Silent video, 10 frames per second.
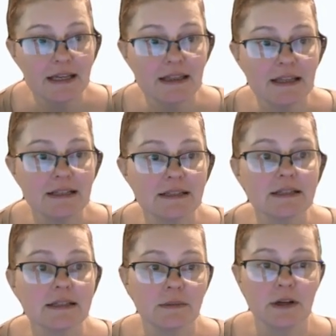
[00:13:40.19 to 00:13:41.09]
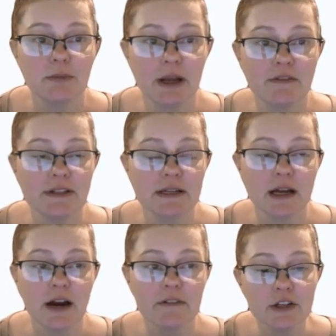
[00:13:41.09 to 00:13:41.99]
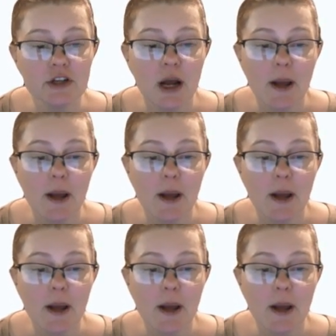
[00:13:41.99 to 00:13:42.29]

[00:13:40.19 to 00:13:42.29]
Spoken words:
in this summary of benefits and coverage,